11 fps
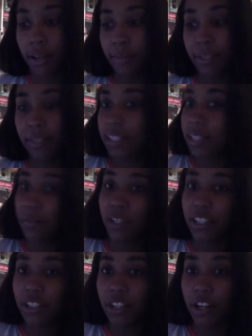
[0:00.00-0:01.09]
Even someone,
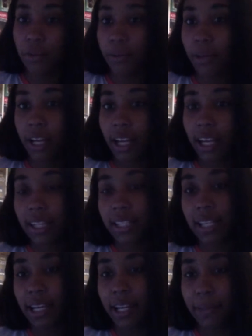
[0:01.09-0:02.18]
in the
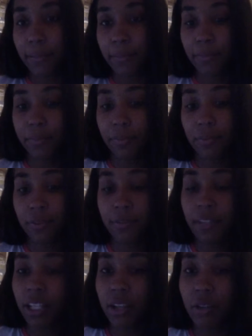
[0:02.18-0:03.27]
same
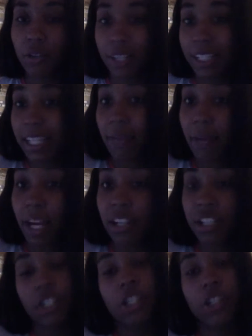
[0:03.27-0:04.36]
field or the same age
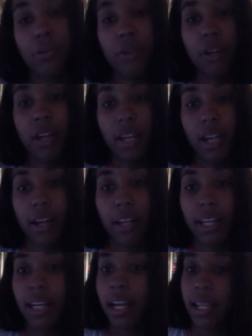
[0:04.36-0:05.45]
as you.
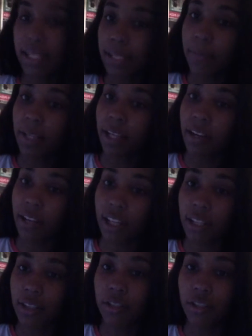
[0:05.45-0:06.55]
Any kind of
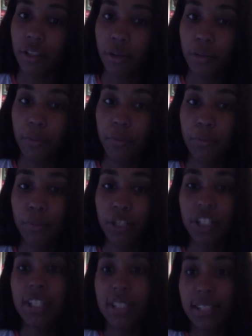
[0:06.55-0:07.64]
similarity,
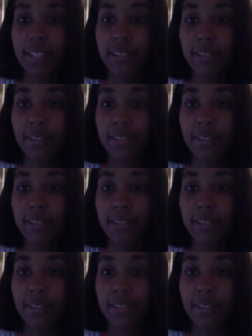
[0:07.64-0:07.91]
pushes